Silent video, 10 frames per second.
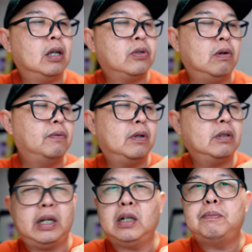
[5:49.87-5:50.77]
So
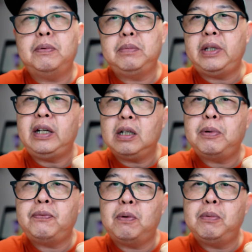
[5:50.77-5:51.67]
overall,
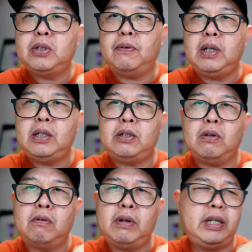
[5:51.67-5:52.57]
technical performance of this
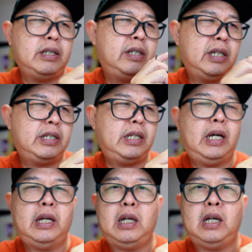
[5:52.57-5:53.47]
is all right. It's just
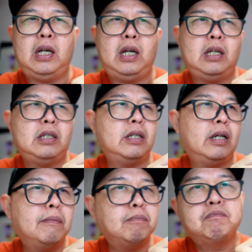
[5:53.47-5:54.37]
that is
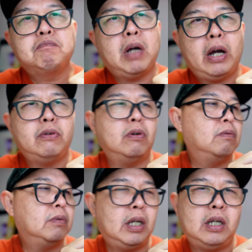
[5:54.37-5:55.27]
I don't
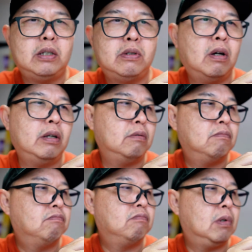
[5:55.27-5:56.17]
know, is not
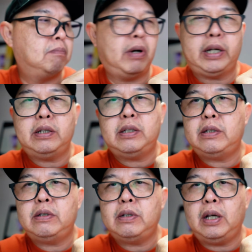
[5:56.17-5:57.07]
the
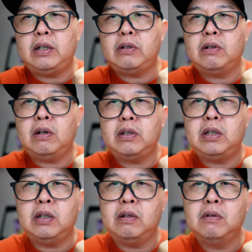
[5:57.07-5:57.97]
brightest and it's
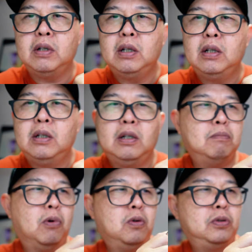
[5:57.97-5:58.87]
not the
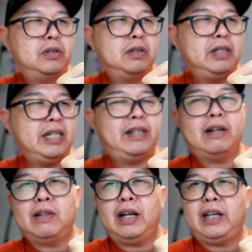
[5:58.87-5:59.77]
most
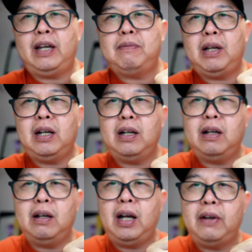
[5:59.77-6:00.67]
detailed IEM that
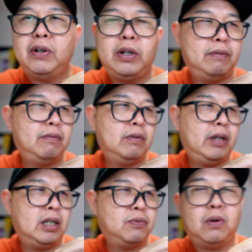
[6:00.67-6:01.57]
I've heard
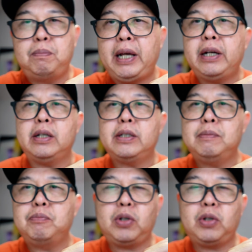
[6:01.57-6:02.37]
as for planars.